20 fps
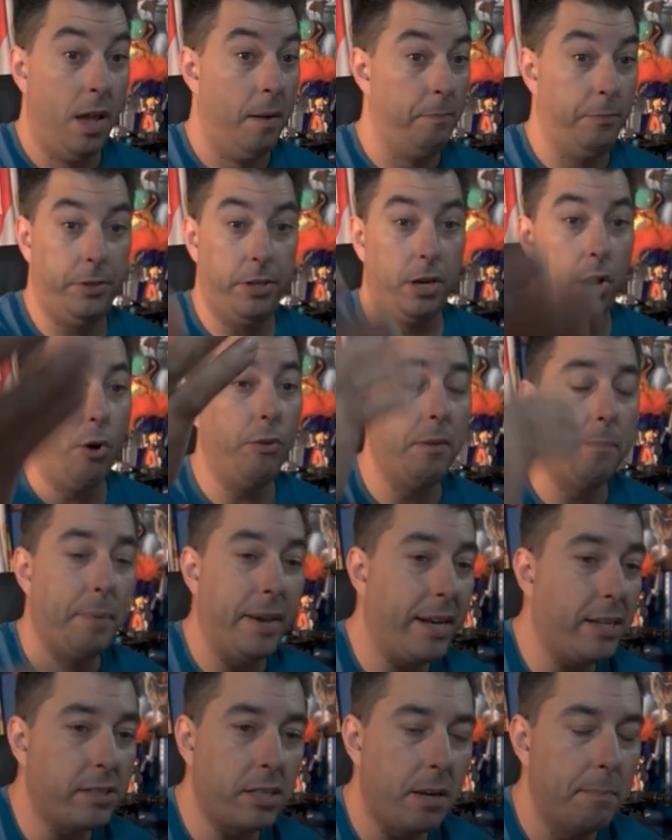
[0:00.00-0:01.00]
you know, the
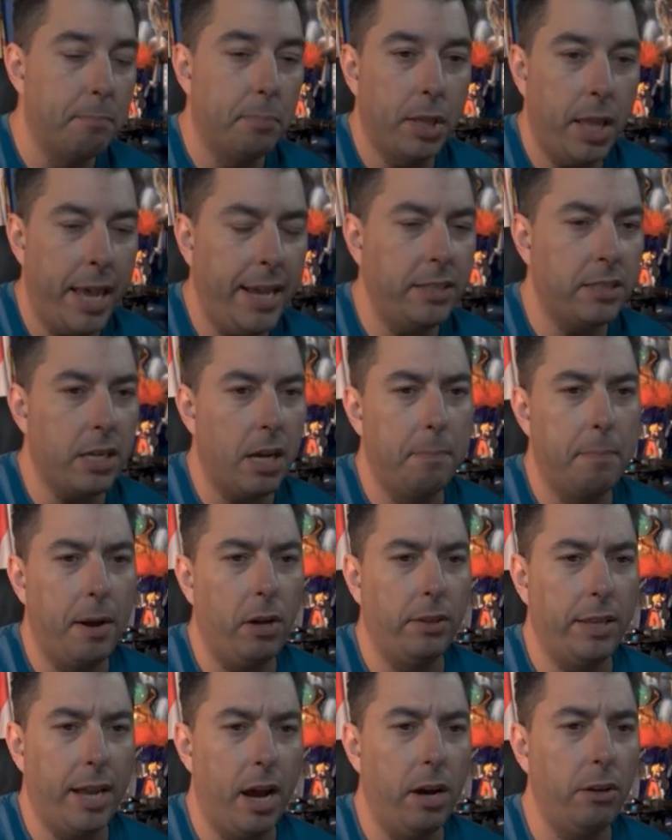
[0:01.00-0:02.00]
biggest complaint
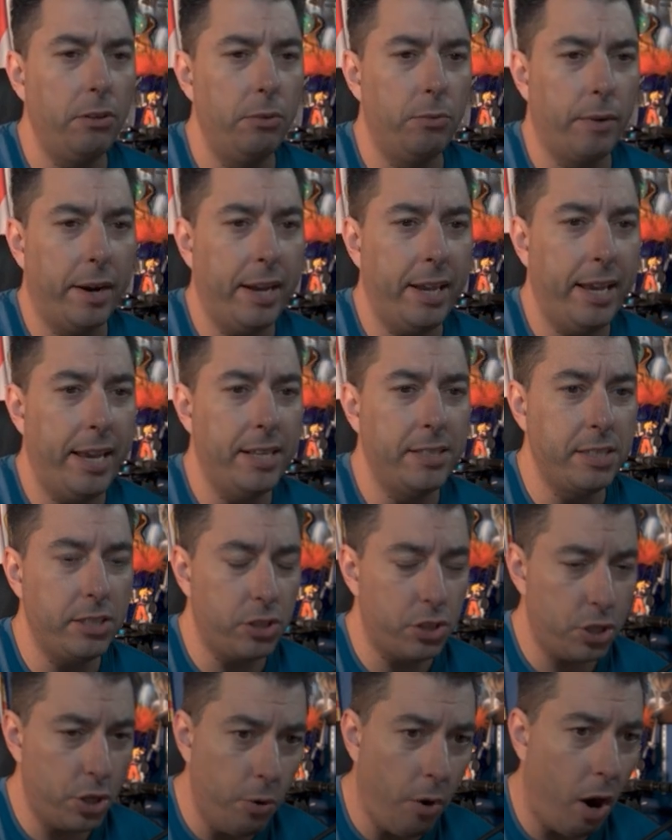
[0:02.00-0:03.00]
about Elden Ring is it's
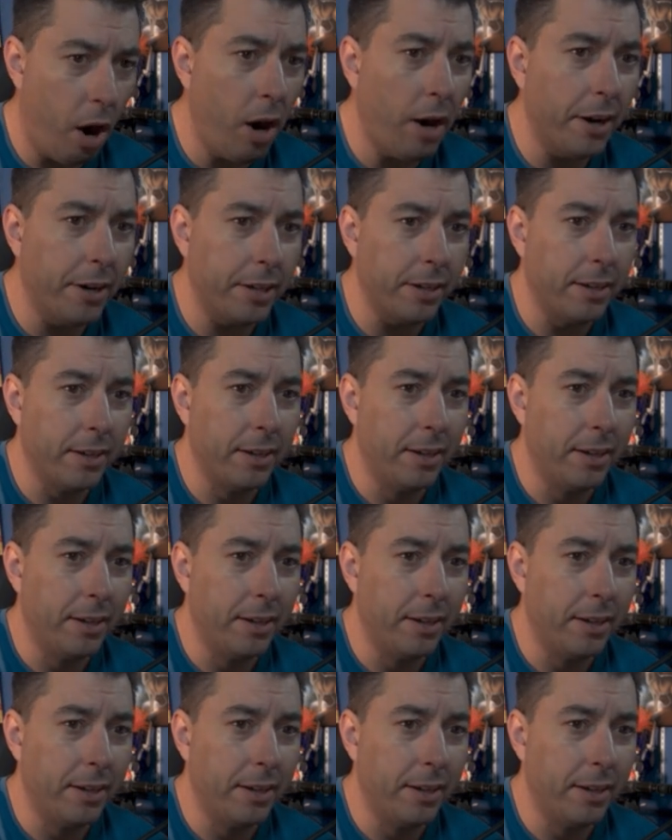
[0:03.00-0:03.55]
too hard.